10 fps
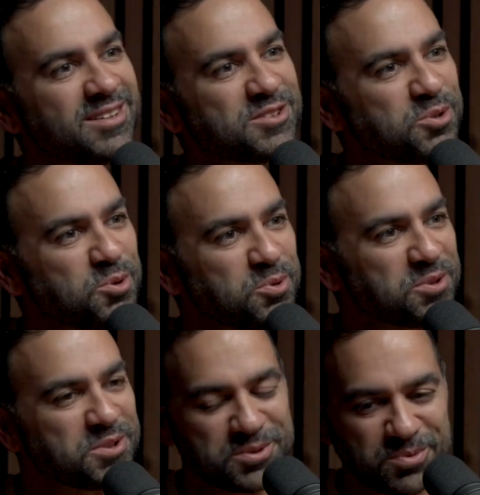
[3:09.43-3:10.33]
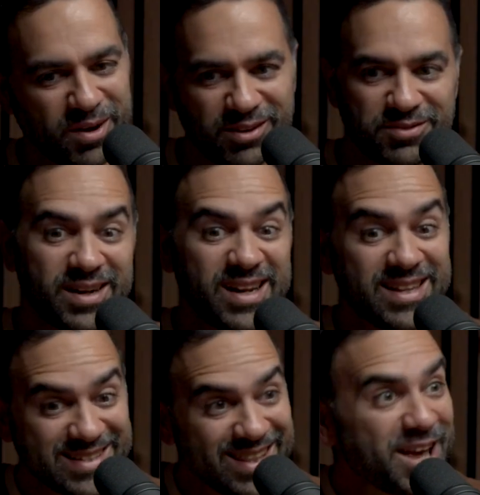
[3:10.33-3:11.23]
it's cooler, it's relevant, and
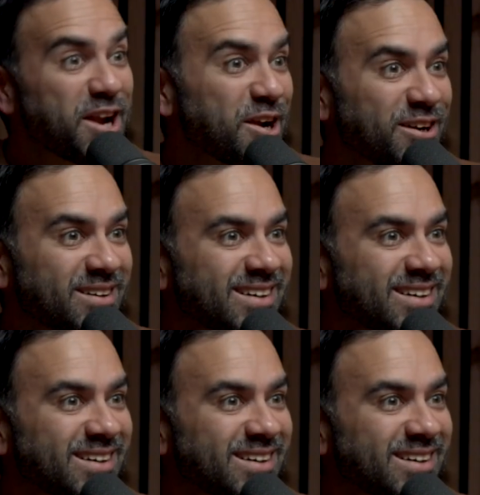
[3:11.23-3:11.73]
it's there.